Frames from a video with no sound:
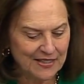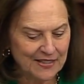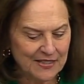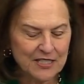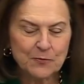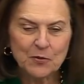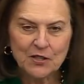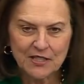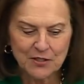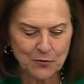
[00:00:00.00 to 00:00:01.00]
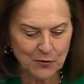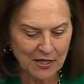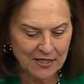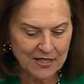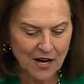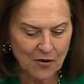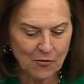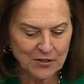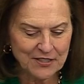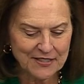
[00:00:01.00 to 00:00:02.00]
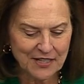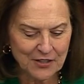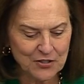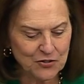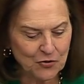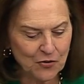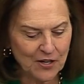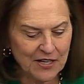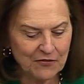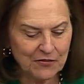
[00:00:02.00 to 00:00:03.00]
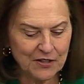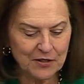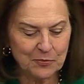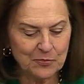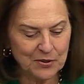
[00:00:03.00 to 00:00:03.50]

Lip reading: This Police Week, I want to tell a story of a